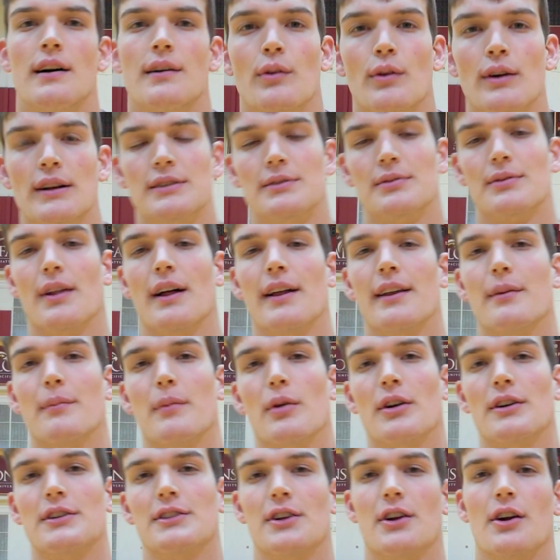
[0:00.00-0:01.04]
which led to
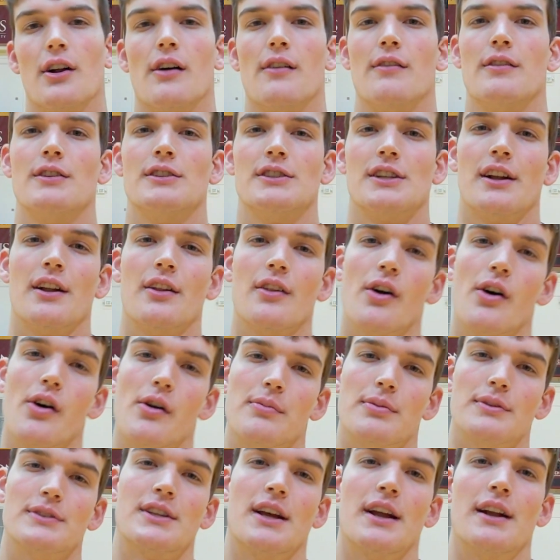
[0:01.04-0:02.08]
more turnovers and a lower
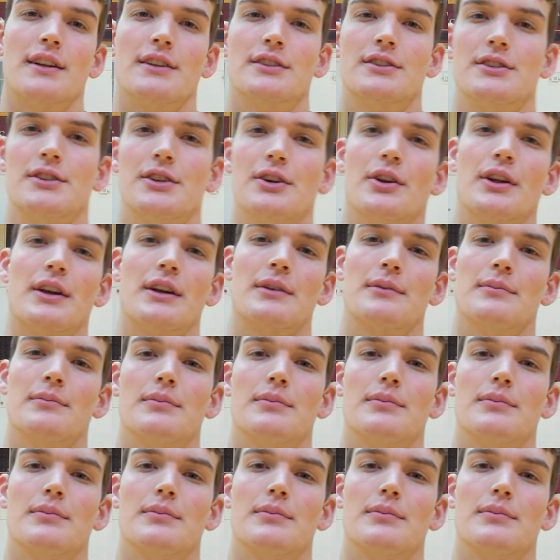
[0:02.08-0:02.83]
percentage shooting.